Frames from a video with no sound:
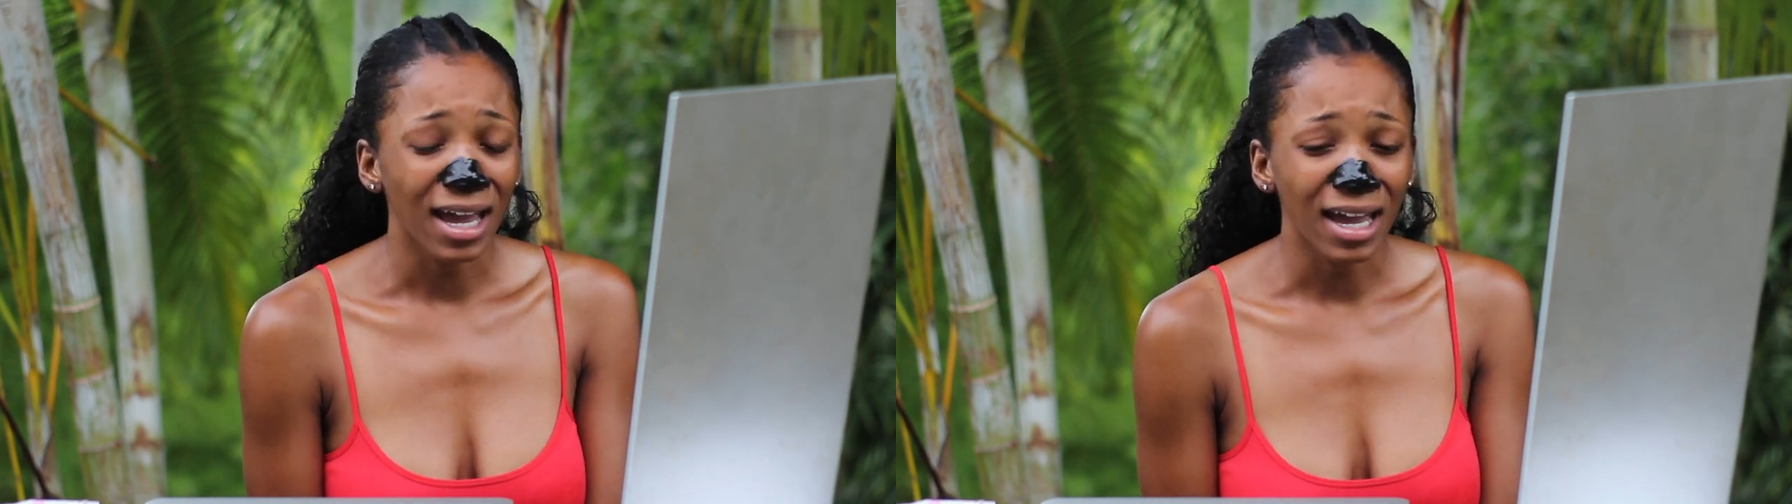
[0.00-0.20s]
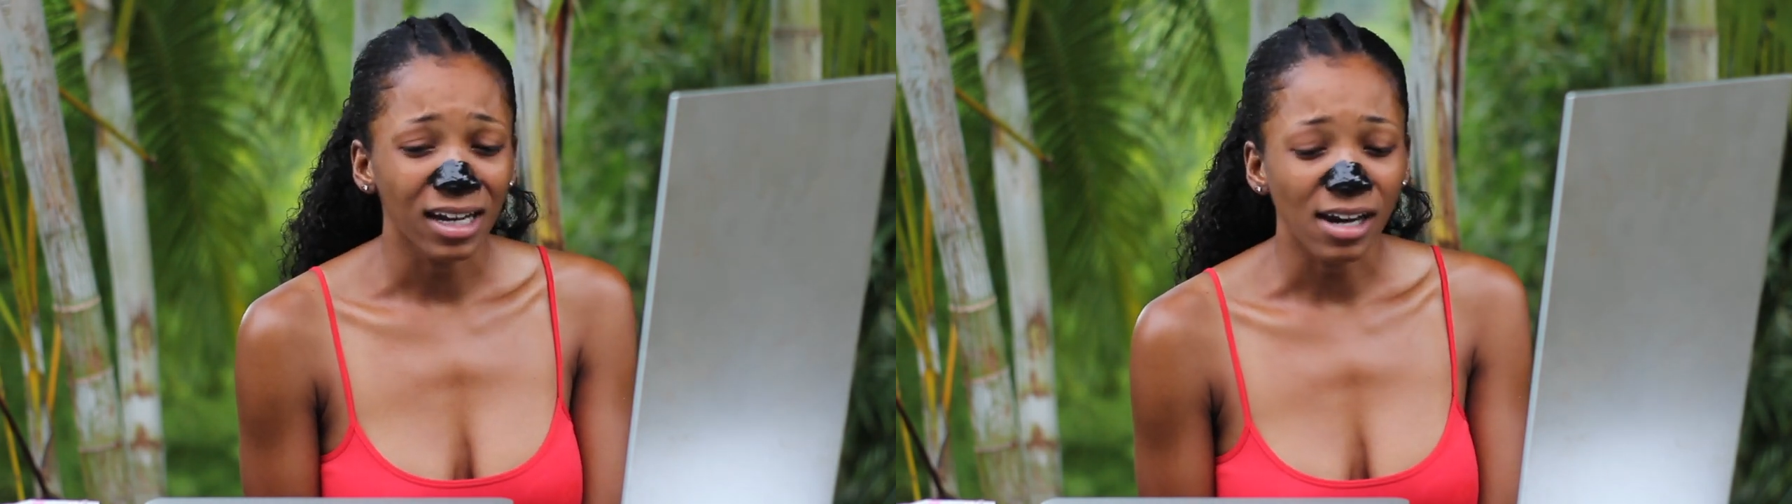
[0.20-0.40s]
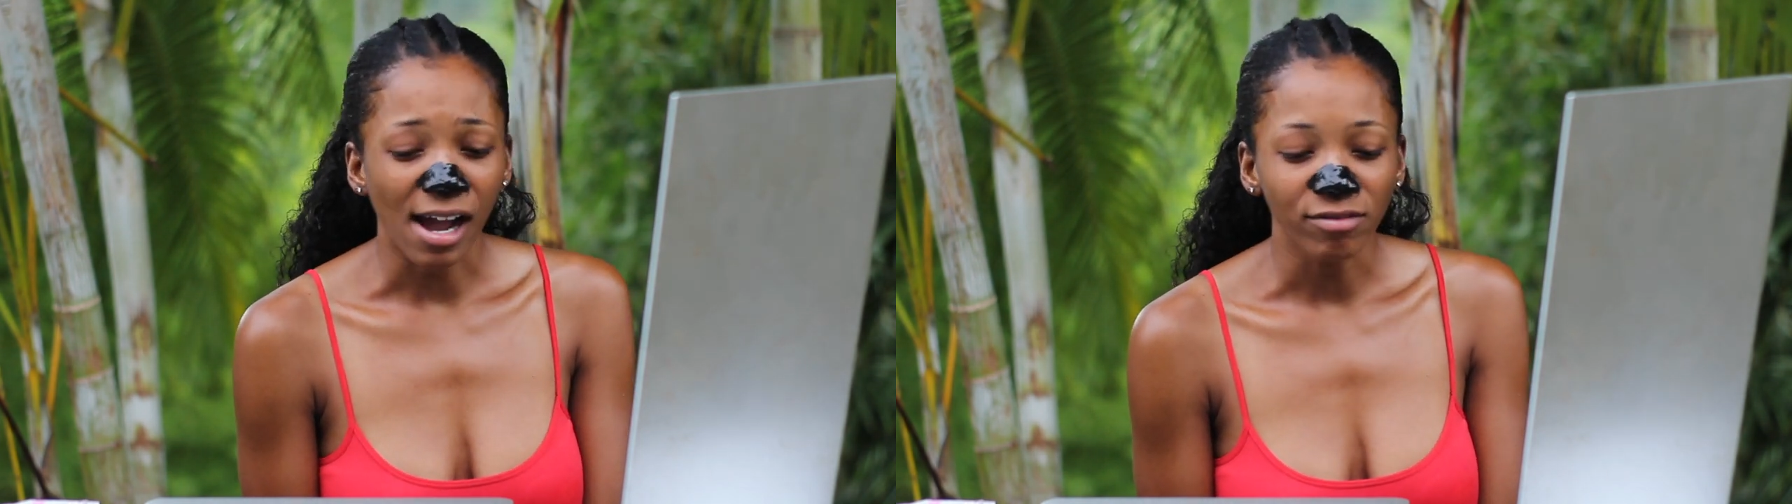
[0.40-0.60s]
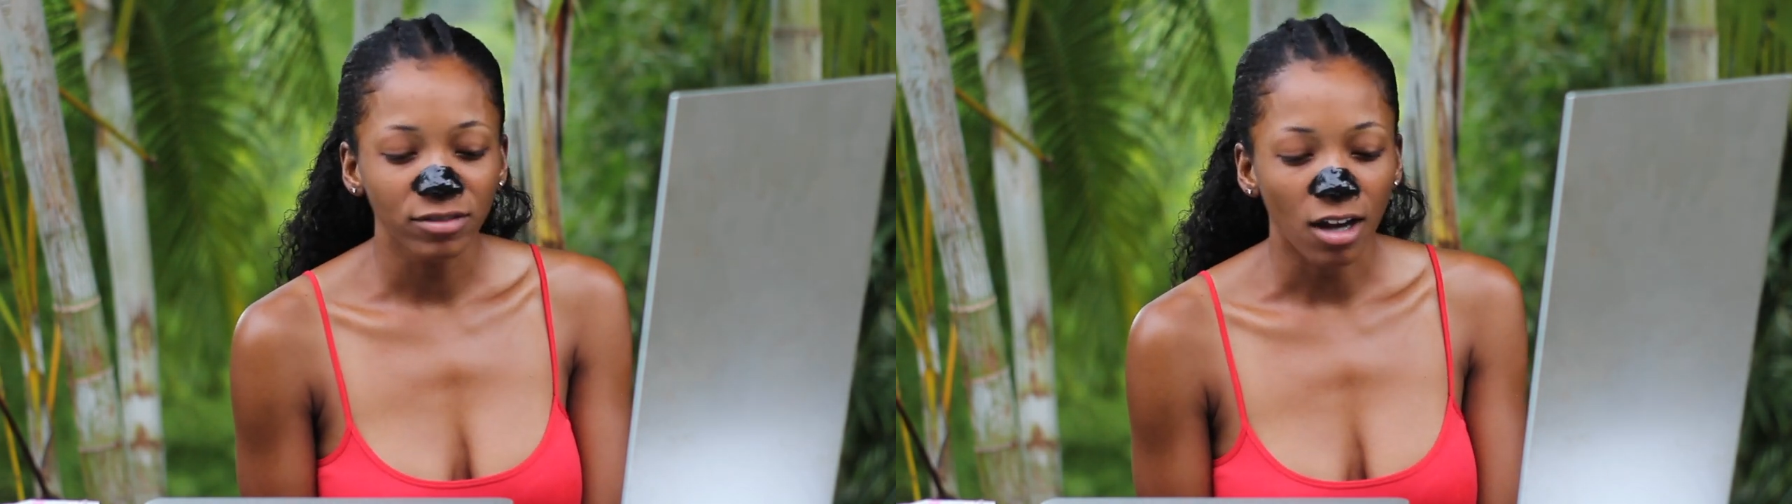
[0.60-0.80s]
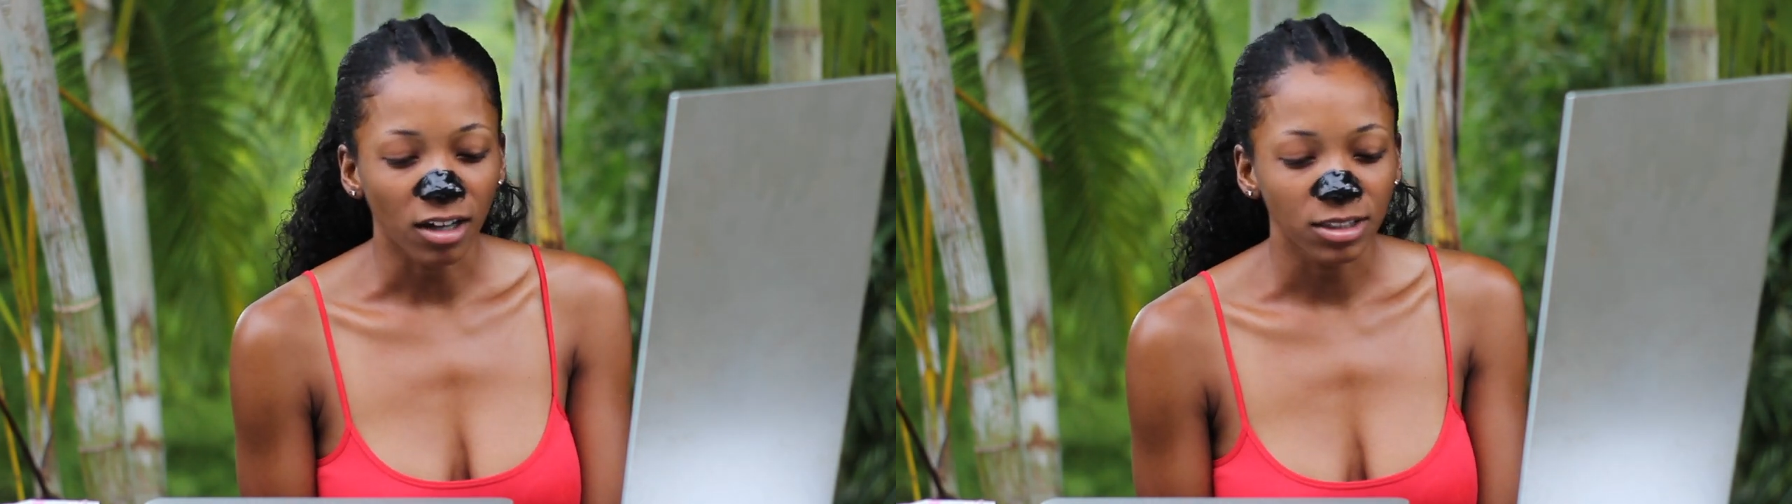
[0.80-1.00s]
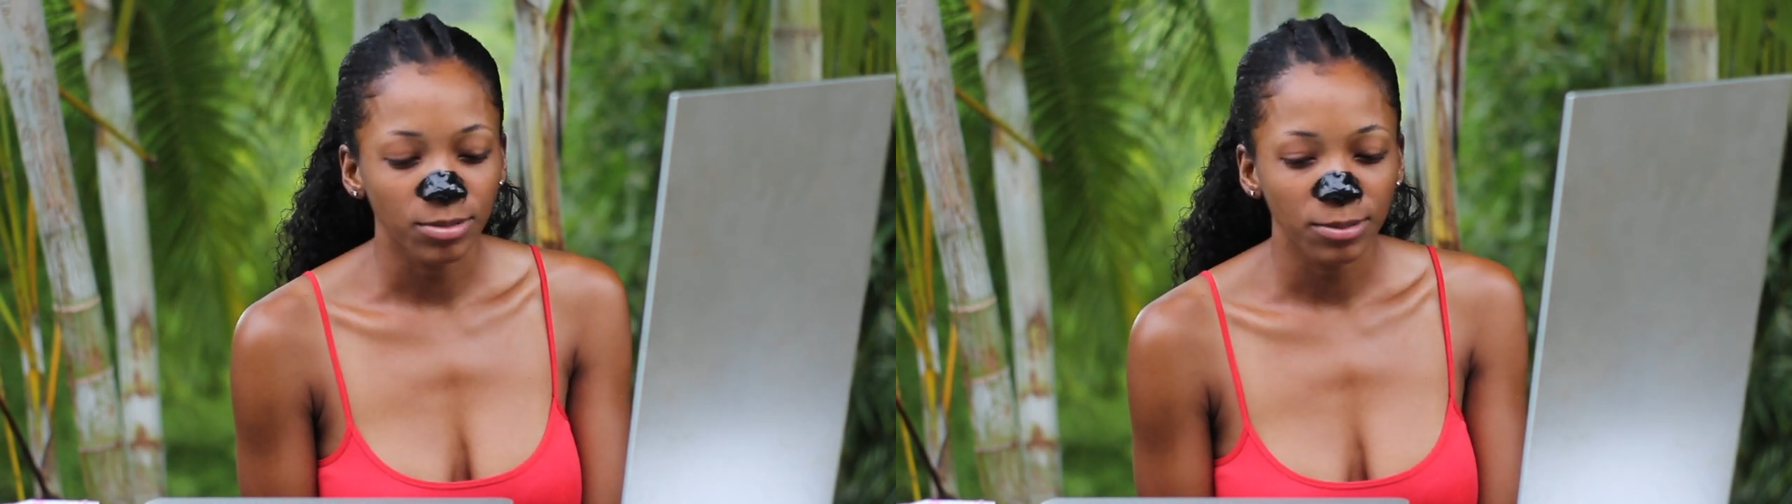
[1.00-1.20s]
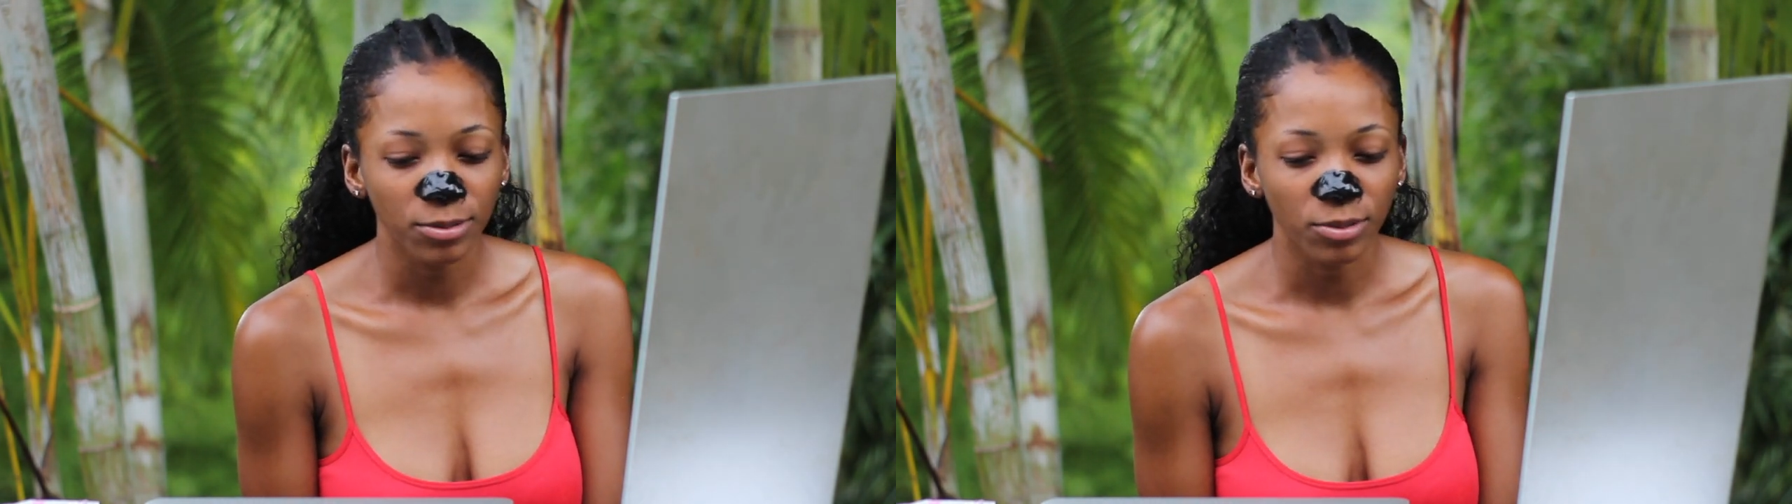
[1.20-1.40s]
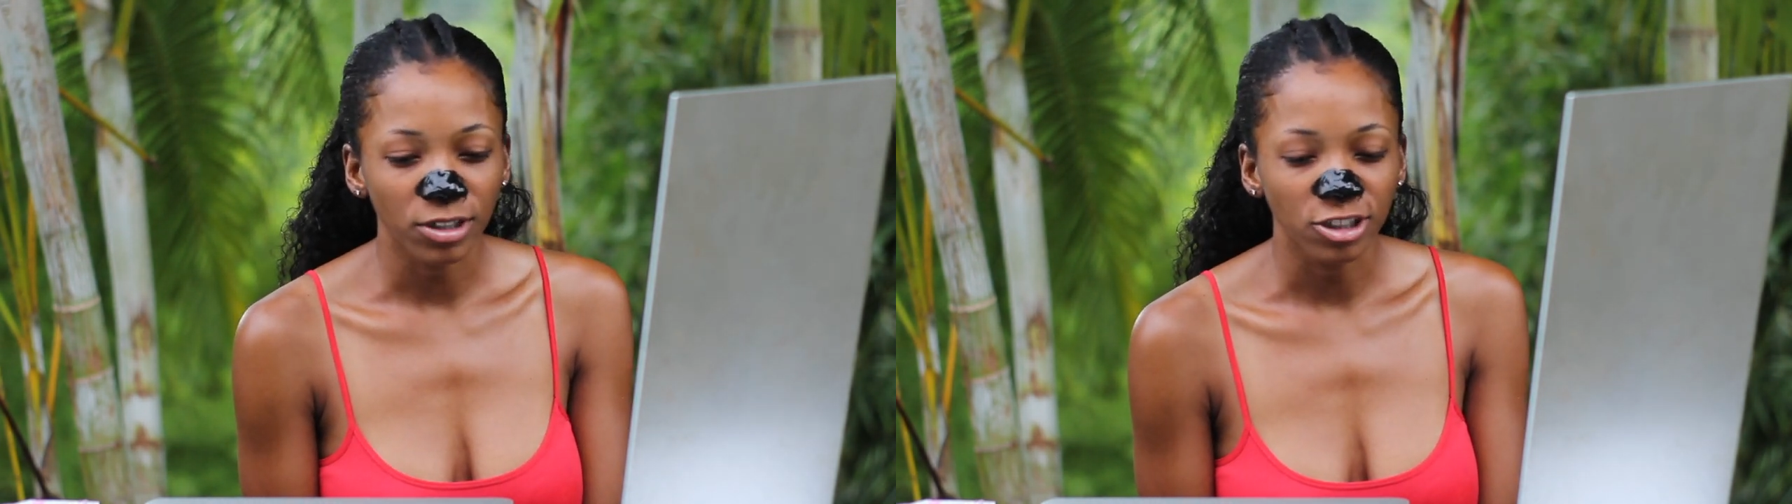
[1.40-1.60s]
And I've talked to
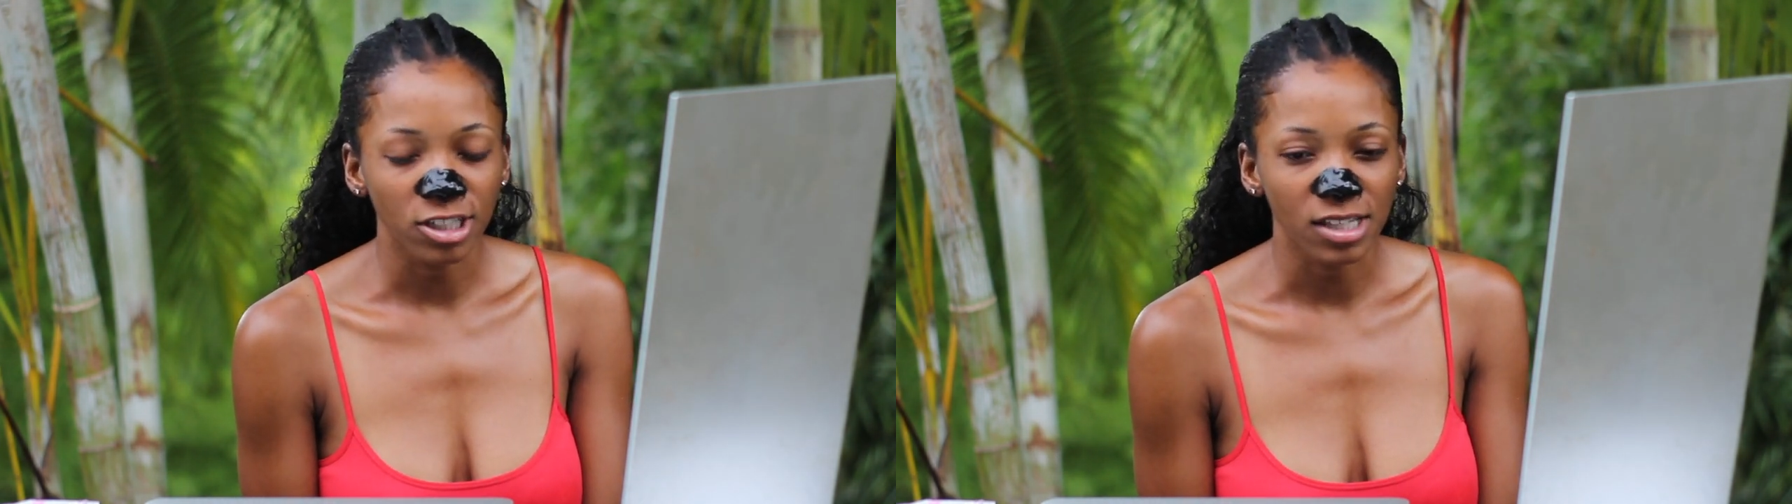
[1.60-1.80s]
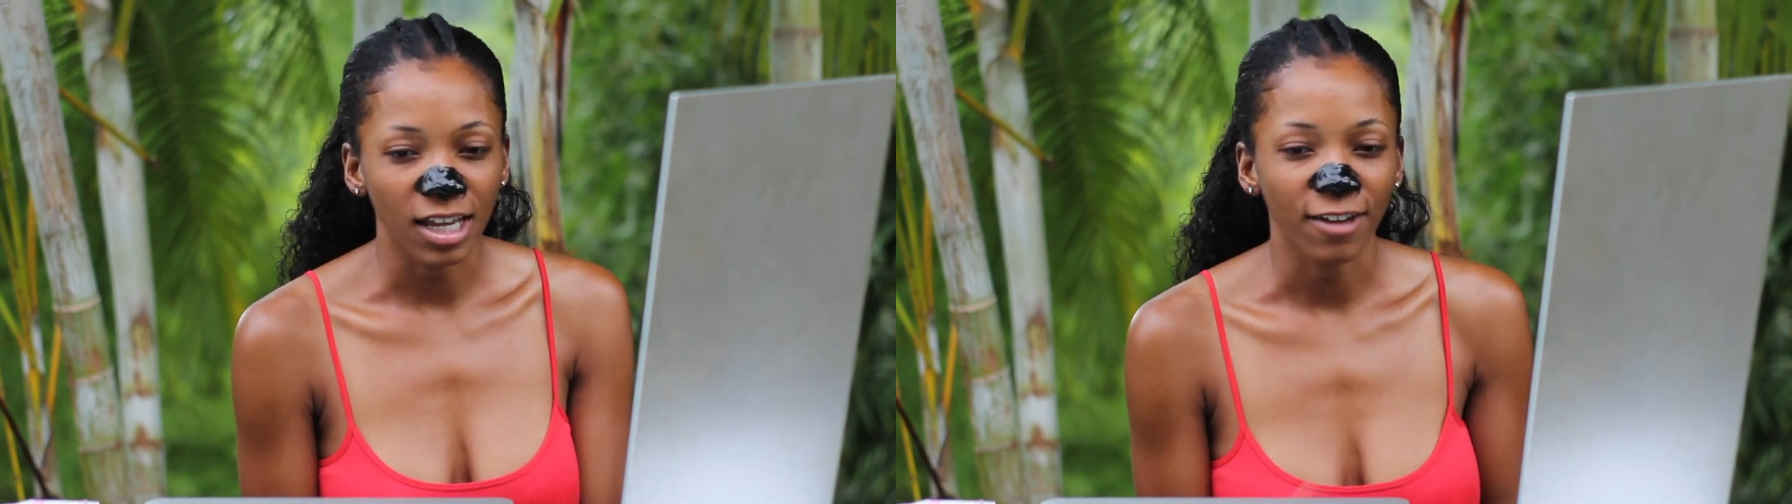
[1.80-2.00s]
people where it's just like,